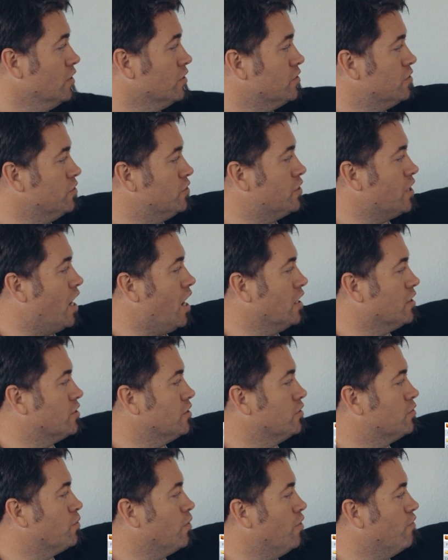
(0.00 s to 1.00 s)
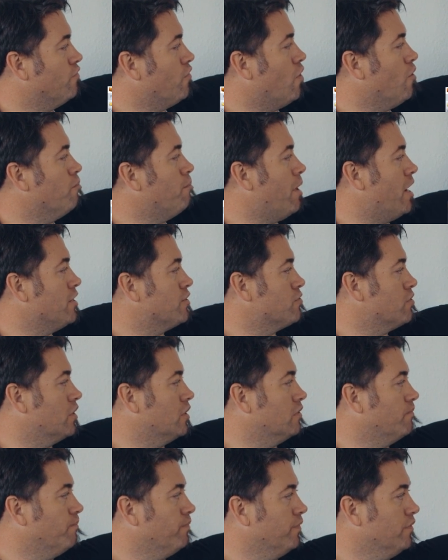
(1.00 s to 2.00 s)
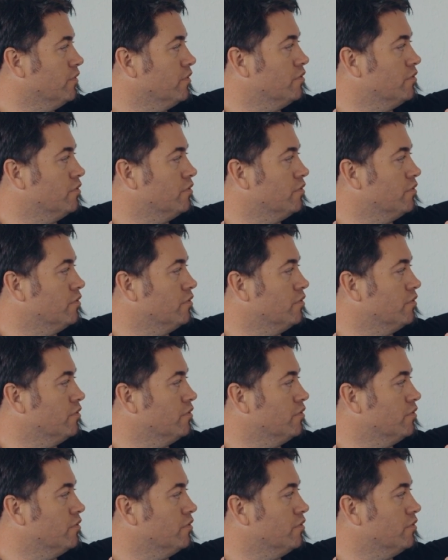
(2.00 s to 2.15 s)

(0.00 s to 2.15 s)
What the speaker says: to charge the 12 volt battery.